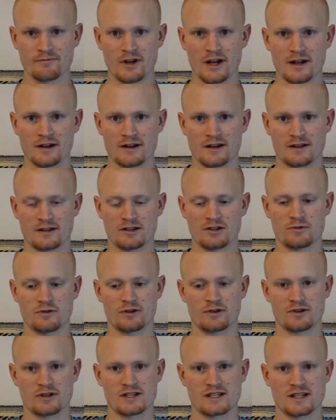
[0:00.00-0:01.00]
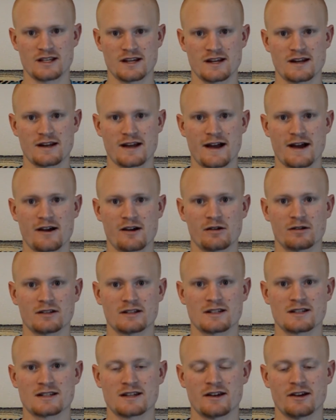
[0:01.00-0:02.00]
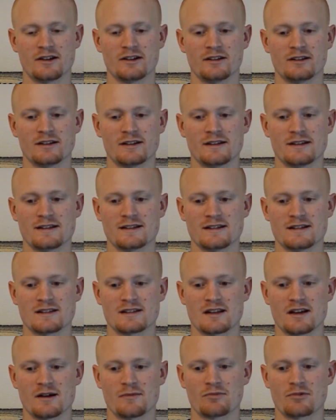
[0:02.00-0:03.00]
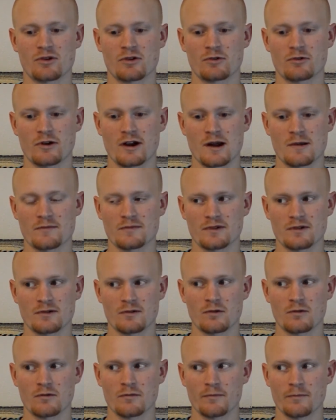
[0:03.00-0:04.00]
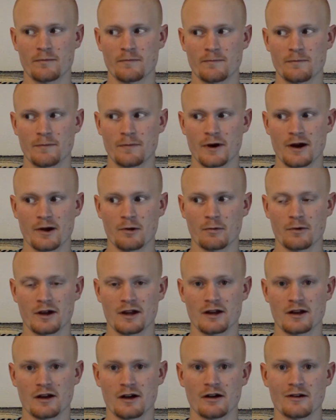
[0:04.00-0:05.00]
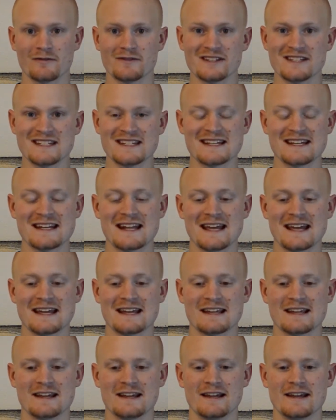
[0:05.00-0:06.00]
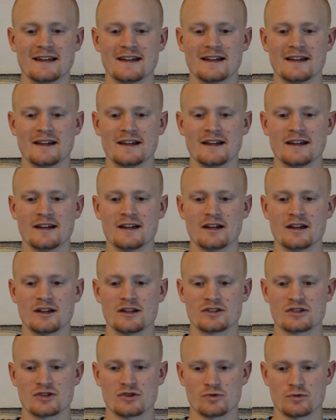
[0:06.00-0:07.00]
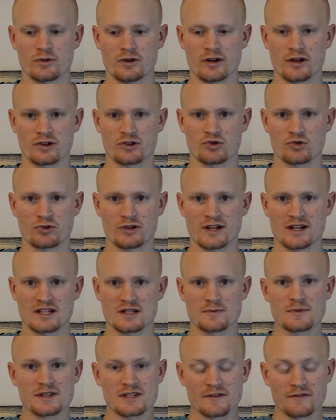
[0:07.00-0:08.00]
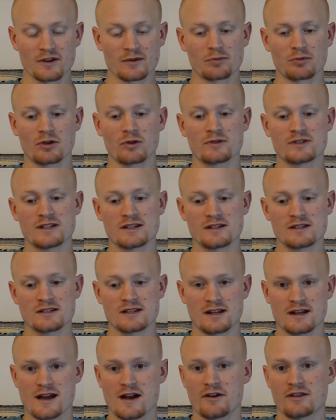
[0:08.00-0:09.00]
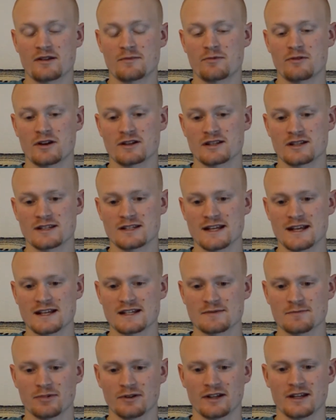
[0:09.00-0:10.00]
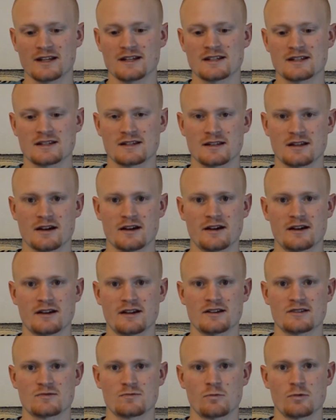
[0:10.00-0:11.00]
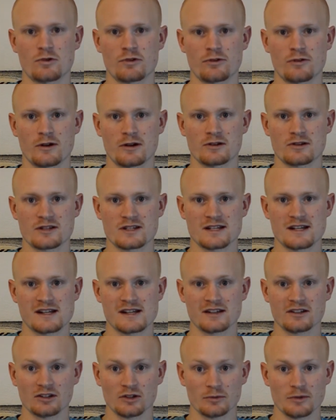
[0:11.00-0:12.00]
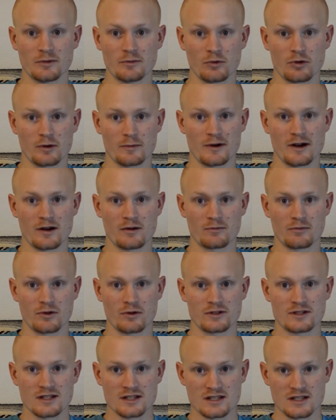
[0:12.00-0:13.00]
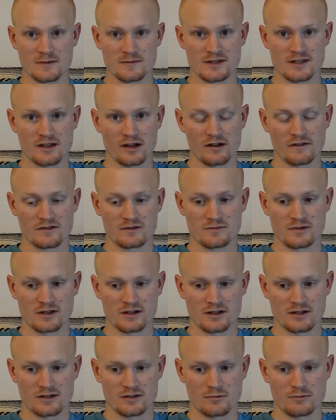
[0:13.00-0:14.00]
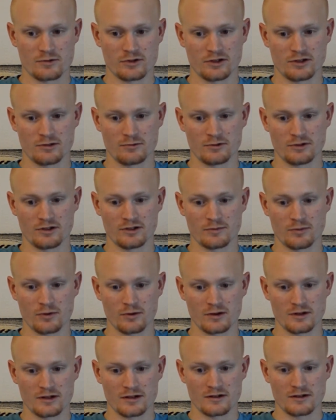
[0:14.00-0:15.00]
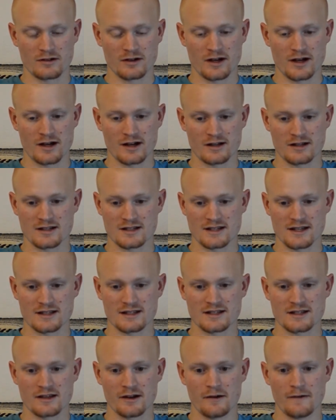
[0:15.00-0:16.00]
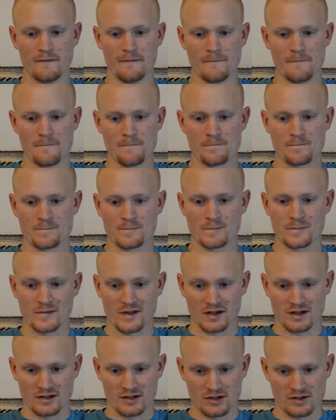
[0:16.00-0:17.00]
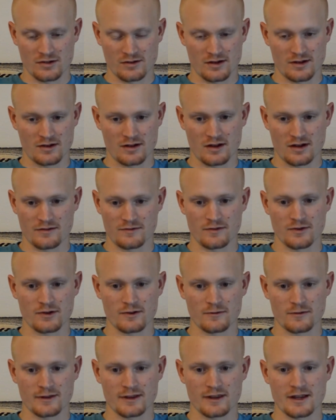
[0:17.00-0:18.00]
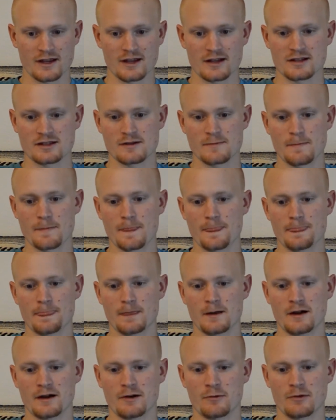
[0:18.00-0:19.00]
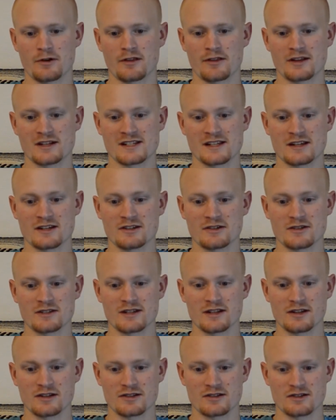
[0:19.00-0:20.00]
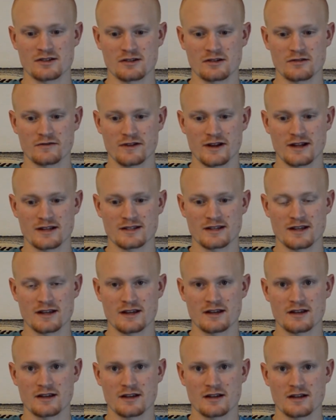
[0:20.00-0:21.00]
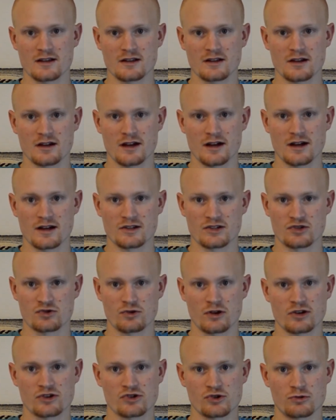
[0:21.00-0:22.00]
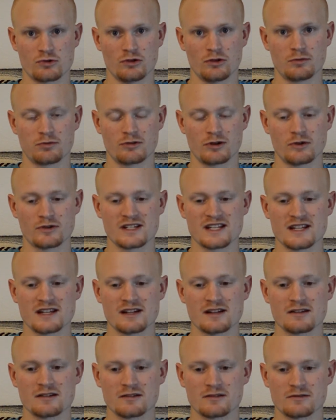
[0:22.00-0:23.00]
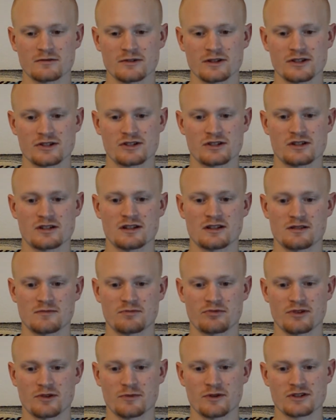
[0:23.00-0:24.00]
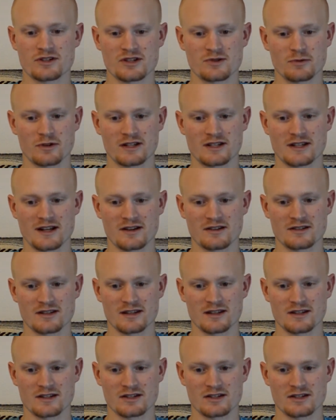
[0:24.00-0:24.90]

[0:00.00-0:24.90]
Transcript: Now that you understand how the cell is programmed by way of DNA to create specific proteins and how that process takes place, it's worth understanding a little bit more about proteins themselves because they're really, really important inside the cell. They can do a few different things. One of the things they can do is they can serve as a structural protein, which it pretty much is what it sounds like.